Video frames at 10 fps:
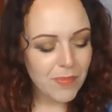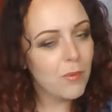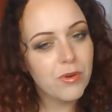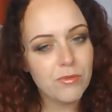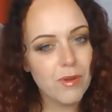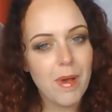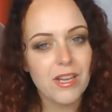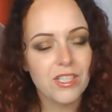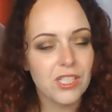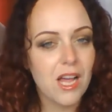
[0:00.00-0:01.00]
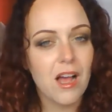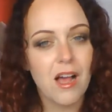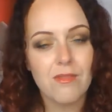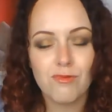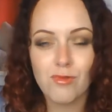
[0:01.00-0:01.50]
I wouldn't repurchase
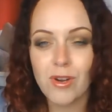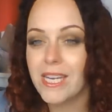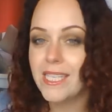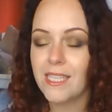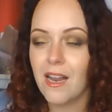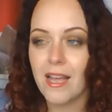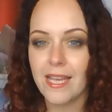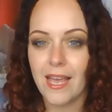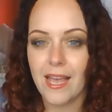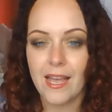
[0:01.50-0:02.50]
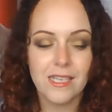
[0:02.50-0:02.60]
that. I really didn't like it,